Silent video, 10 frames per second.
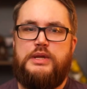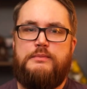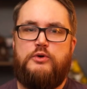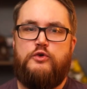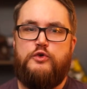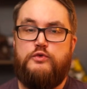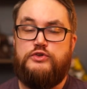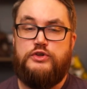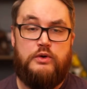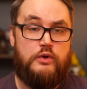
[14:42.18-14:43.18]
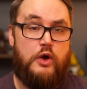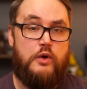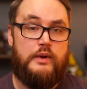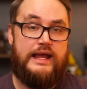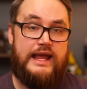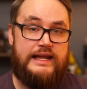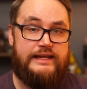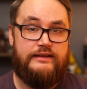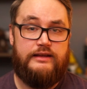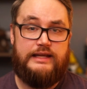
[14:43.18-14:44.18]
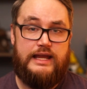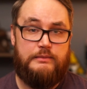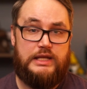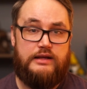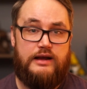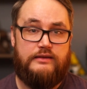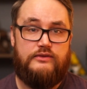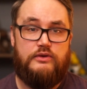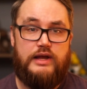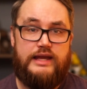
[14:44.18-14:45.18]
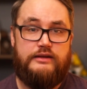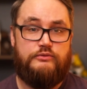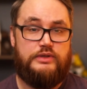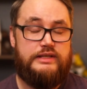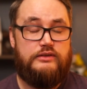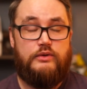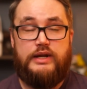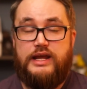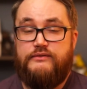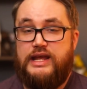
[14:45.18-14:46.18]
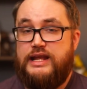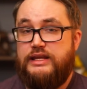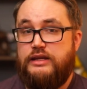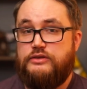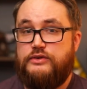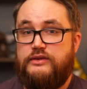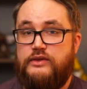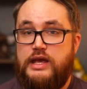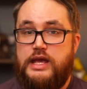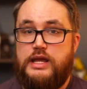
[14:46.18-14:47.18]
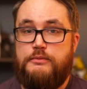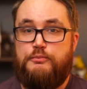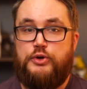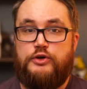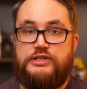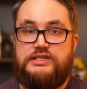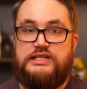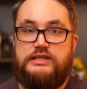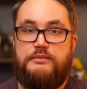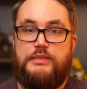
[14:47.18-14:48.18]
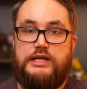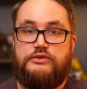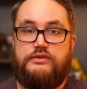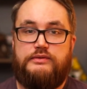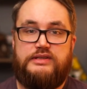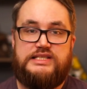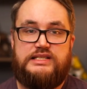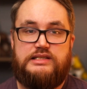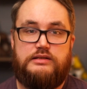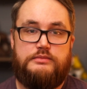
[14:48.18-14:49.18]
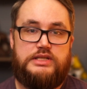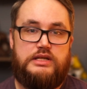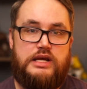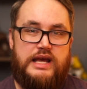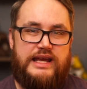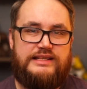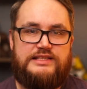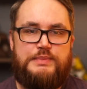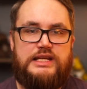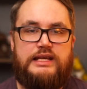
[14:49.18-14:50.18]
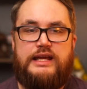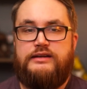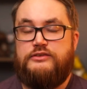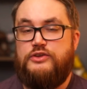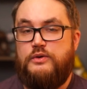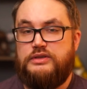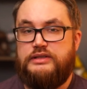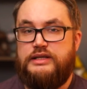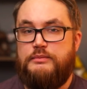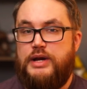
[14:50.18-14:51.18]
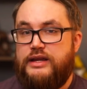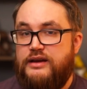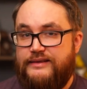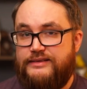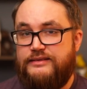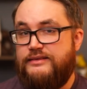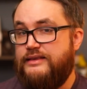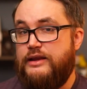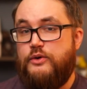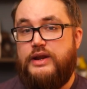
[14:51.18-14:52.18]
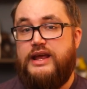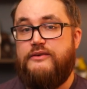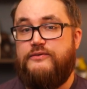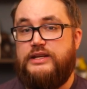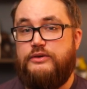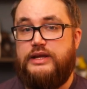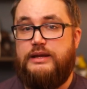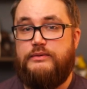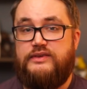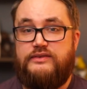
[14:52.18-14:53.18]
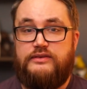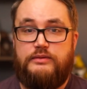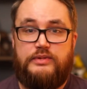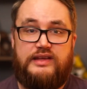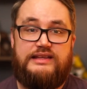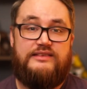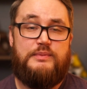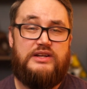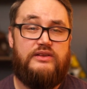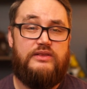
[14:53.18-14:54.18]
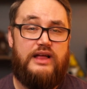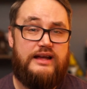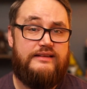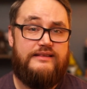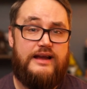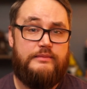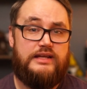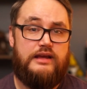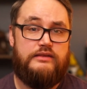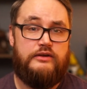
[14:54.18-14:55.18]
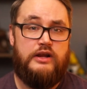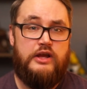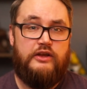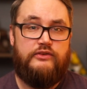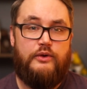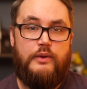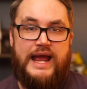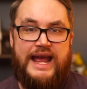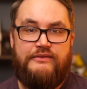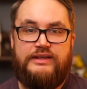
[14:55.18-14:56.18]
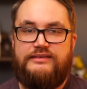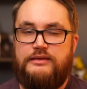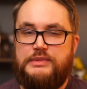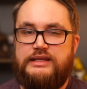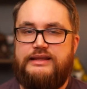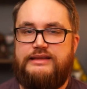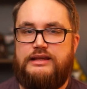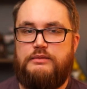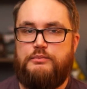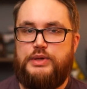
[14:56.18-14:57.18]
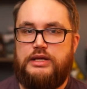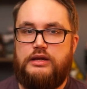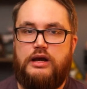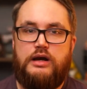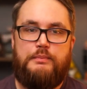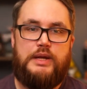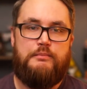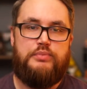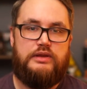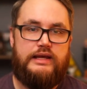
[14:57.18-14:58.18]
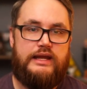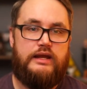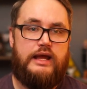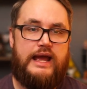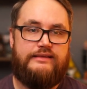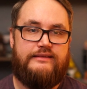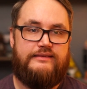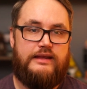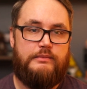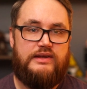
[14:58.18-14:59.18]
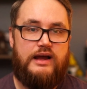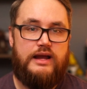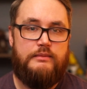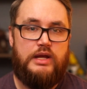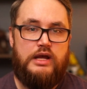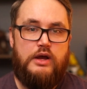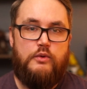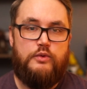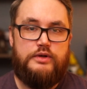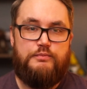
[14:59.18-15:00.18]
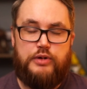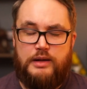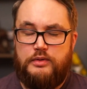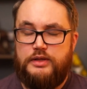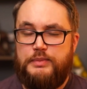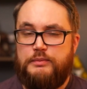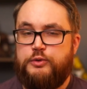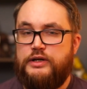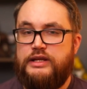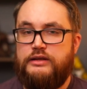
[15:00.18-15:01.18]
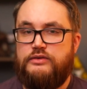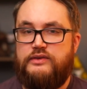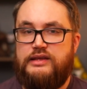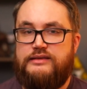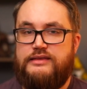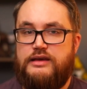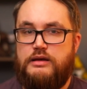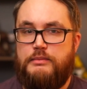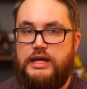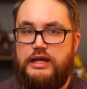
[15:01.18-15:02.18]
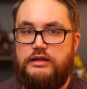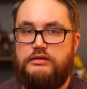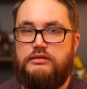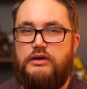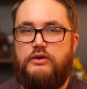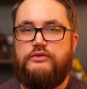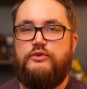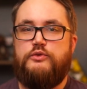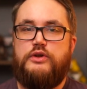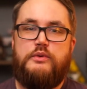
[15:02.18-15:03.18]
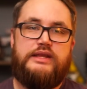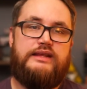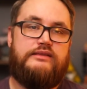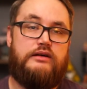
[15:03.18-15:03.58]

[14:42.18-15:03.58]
of people who don't own any gaming console and really don't have any interest in purchasing the major three systems. And speaking anecdotally, my cousins, they don't have video game systems and they spend a lot of time together, so having something that they can pick up and play at the same time would probably be pretty interesting to them. And also knowing that